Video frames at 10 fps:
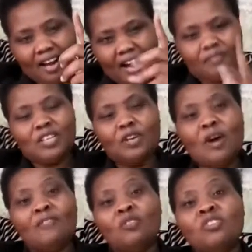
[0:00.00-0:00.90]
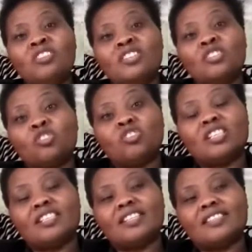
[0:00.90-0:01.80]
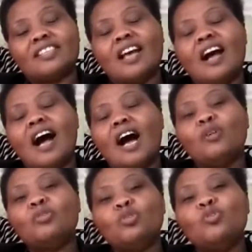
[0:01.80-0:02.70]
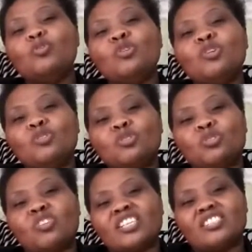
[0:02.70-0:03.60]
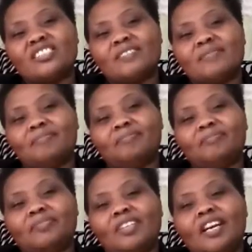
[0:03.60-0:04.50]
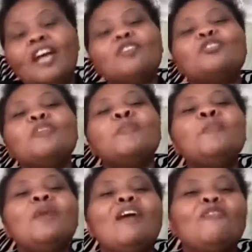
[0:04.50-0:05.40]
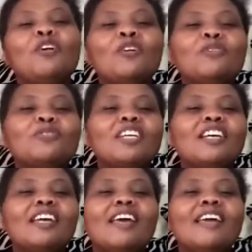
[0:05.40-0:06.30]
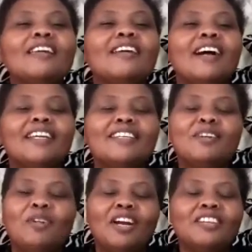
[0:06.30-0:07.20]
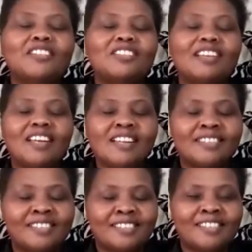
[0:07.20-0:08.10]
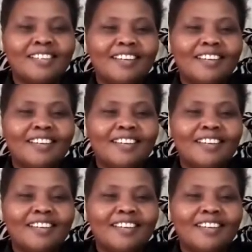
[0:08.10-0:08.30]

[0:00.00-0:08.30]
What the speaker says: after you have known these stressors, how do you know you're stressed? You see, people are fond of saying, "Hey, aki niko na stress."